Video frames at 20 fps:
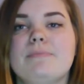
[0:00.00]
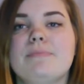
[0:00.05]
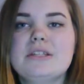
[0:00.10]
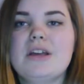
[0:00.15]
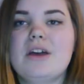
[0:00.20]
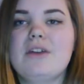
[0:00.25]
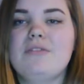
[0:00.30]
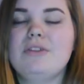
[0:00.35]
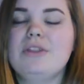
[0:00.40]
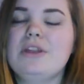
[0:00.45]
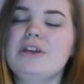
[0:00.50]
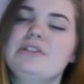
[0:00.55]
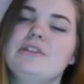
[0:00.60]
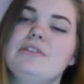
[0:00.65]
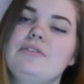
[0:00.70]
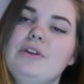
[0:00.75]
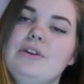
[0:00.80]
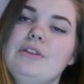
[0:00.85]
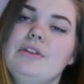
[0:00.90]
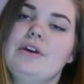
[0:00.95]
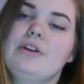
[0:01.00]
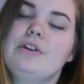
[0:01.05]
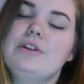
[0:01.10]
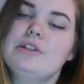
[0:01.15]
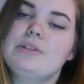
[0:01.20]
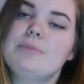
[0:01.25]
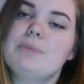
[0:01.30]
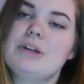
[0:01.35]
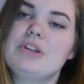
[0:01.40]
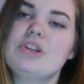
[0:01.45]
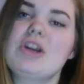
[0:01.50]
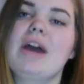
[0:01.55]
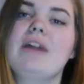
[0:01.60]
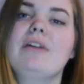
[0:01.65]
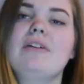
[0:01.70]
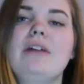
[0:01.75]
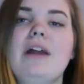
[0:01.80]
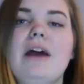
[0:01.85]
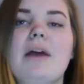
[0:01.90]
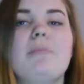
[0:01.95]
So for those of you that are new to my
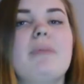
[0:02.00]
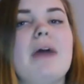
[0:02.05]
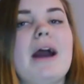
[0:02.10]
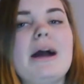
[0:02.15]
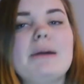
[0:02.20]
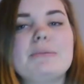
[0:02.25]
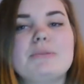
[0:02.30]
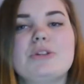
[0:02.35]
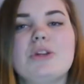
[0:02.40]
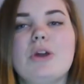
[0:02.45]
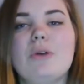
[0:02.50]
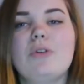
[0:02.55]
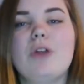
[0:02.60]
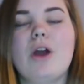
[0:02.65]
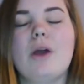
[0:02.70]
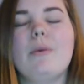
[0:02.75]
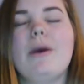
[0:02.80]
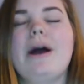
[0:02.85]
channel and perhaps don't know,